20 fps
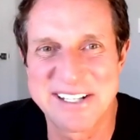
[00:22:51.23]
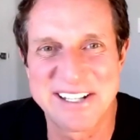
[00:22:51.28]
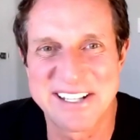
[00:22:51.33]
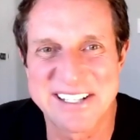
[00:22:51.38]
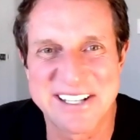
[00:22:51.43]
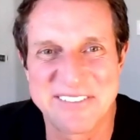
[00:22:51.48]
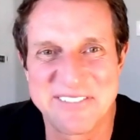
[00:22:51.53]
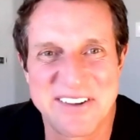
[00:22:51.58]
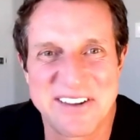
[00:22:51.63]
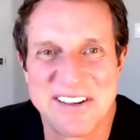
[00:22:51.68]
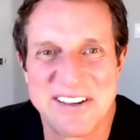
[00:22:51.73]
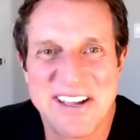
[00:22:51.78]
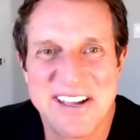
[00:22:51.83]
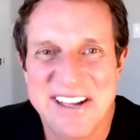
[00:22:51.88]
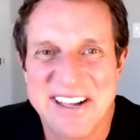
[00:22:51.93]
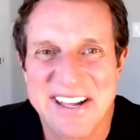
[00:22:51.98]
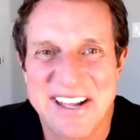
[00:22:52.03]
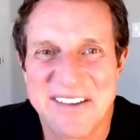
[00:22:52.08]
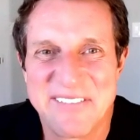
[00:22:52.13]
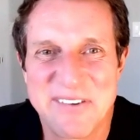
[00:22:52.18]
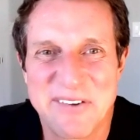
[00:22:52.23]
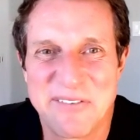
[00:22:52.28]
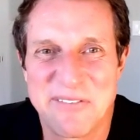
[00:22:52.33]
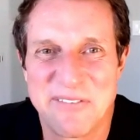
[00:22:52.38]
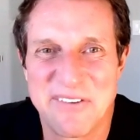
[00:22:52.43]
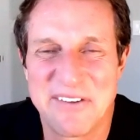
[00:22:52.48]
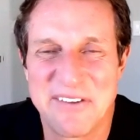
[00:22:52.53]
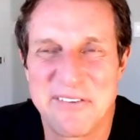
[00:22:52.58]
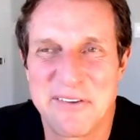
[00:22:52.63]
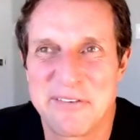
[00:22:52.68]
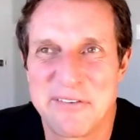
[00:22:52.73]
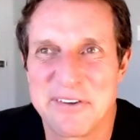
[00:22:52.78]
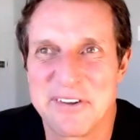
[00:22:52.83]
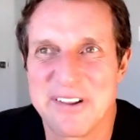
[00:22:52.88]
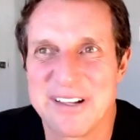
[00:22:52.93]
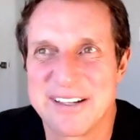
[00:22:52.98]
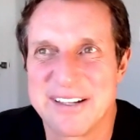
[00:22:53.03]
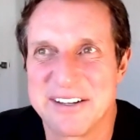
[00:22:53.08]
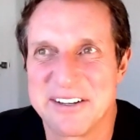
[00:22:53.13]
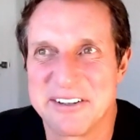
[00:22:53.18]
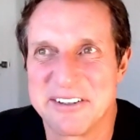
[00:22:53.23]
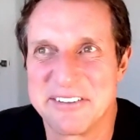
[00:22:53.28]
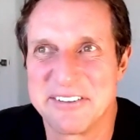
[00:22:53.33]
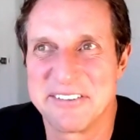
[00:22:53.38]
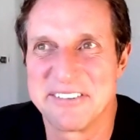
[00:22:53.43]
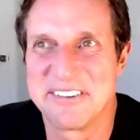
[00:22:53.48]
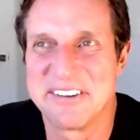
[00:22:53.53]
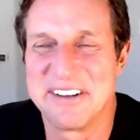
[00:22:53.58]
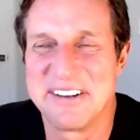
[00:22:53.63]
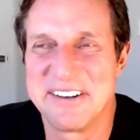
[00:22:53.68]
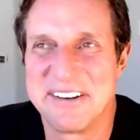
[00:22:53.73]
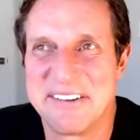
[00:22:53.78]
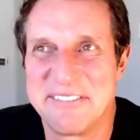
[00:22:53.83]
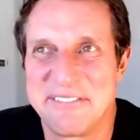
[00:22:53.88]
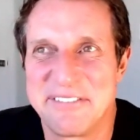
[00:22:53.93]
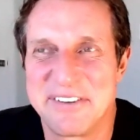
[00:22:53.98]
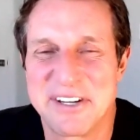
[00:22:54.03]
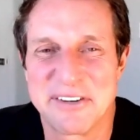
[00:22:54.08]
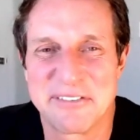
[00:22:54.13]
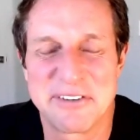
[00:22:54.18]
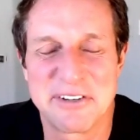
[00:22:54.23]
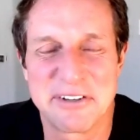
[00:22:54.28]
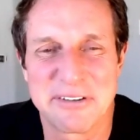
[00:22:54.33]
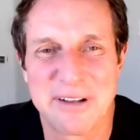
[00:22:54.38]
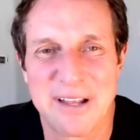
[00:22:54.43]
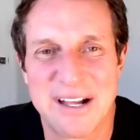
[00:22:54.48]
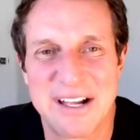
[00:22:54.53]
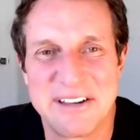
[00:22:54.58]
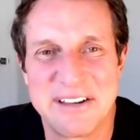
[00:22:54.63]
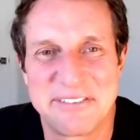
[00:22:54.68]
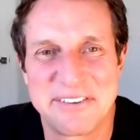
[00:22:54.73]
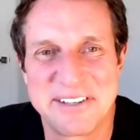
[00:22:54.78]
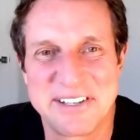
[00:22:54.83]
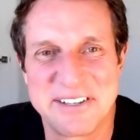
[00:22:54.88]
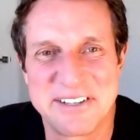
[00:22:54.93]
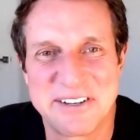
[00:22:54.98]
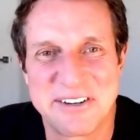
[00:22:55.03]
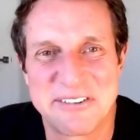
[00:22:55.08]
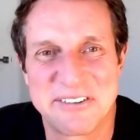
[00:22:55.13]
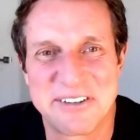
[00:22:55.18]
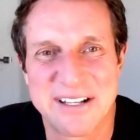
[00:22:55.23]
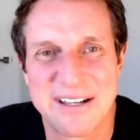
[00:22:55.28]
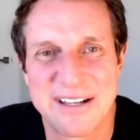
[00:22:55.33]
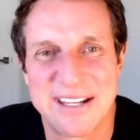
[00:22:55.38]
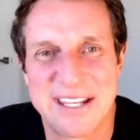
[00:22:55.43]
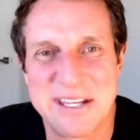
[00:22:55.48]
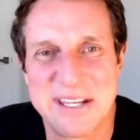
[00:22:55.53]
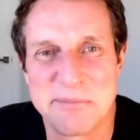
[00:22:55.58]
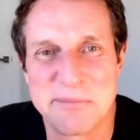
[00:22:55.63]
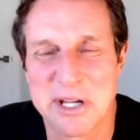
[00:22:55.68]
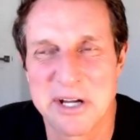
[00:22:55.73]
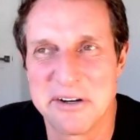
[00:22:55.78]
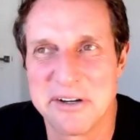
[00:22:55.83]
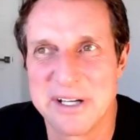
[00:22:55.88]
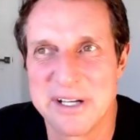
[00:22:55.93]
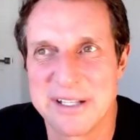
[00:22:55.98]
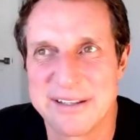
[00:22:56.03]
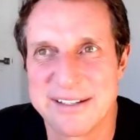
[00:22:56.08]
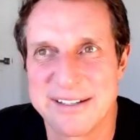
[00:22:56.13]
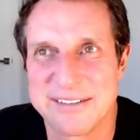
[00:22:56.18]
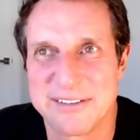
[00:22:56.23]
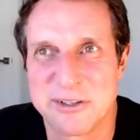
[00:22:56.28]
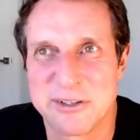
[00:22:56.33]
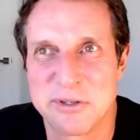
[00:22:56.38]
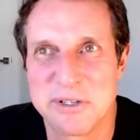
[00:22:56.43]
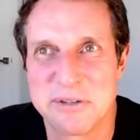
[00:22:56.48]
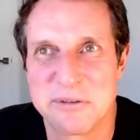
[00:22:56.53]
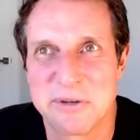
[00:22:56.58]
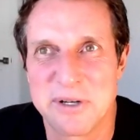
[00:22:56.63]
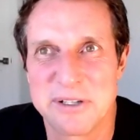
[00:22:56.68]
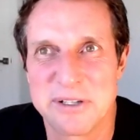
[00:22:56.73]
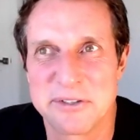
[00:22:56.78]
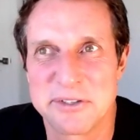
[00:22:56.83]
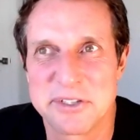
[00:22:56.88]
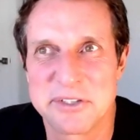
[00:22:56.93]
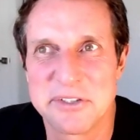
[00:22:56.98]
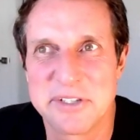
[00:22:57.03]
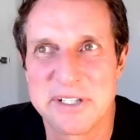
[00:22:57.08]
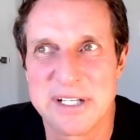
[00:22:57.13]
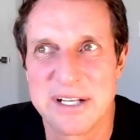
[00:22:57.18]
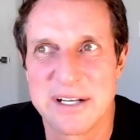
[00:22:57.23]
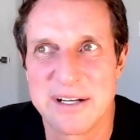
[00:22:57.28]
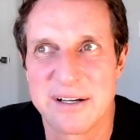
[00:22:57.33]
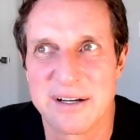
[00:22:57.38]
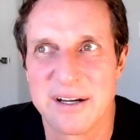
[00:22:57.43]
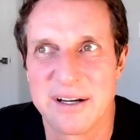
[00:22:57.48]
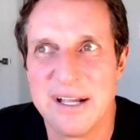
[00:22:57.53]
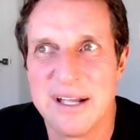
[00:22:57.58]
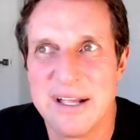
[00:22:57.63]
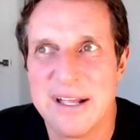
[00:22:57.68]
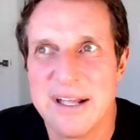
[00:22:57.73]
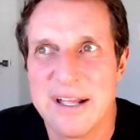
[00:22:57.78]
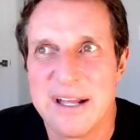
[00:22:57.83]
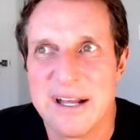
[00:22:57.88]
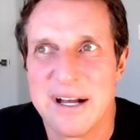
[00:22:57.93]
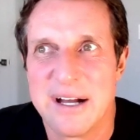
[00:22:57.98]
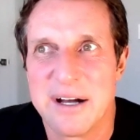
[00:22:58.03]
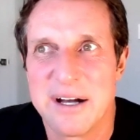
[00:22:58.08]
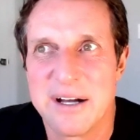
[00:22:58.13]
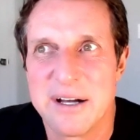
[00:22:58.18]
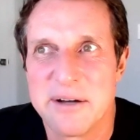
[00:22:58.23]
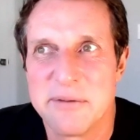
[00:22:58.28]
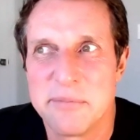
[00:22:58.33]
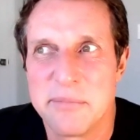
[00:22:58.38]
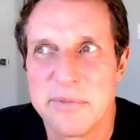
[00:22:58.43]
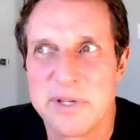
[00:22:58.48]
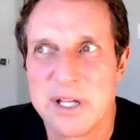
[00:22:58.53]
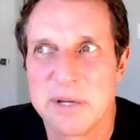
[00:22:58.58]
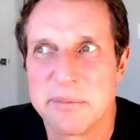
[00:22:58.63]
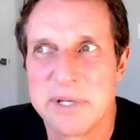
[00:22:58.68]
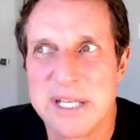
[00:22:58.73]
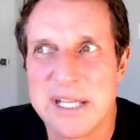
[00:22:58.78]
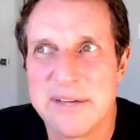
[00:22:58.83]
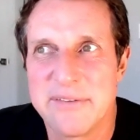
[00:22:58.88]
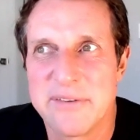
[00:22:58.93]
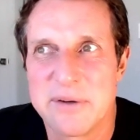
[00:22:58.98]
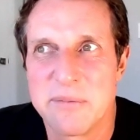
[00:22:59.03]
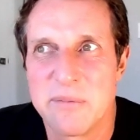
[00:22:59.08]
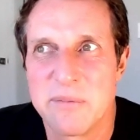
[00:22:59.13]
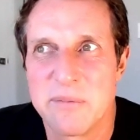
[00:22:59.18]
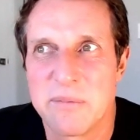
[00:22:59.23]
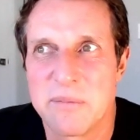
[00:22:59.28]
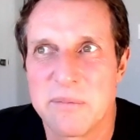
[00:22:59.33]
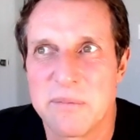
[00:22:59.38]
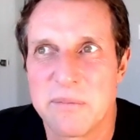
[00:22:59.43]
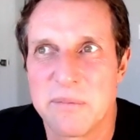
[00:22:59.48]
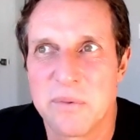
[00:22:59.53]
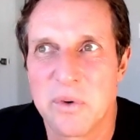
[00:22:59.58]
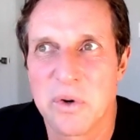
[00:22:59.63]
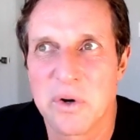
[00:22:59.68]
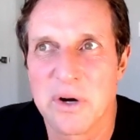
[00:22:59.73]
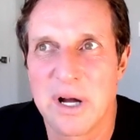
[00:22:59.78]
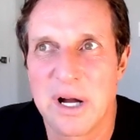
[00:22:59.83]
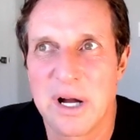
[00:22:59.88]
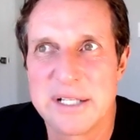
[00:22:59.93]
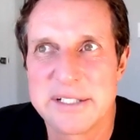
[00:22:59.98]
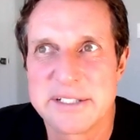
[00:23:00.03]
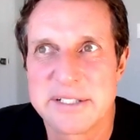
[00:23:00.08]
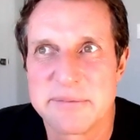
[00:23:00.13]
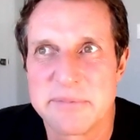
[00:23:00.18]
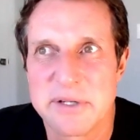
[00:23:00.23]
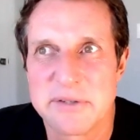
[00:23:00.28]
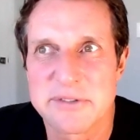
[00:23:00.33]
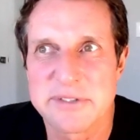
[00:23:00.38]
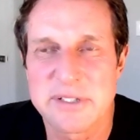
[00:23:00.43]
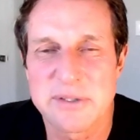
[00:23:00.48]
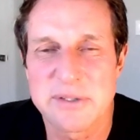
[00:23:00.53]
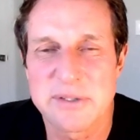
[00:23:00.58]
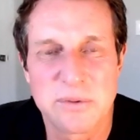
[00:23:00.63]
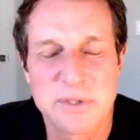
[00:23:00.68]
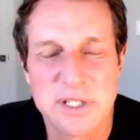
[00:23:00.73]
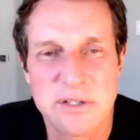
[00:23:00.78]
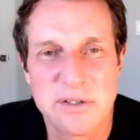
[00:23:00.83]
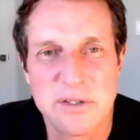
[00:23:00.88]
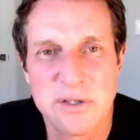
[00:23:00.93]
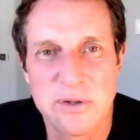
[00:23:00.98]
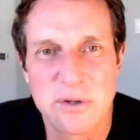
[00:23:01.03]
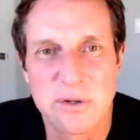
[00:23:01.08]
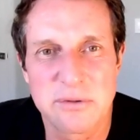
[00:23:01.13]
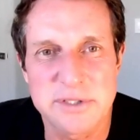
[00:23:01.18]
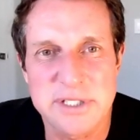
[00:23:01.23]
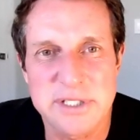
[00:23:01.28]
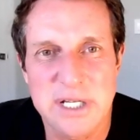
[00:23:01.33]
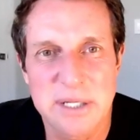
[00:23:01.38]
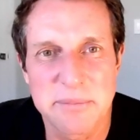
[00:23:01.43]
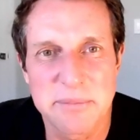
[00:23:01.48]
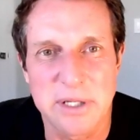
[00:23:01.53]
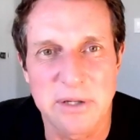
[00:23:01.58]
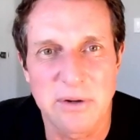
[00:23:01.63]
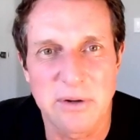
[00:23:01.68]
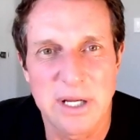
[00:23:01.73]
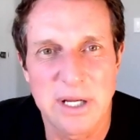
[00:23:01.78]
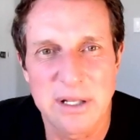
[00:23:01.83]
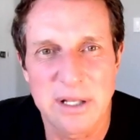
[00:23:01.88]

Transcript: Like, if you if you if you feel like you're in fear for your life and you don't want to keep going, then quit while you're doing it. Or, uh, you know, but even more odd to me was like, well, you knew it was coming, right?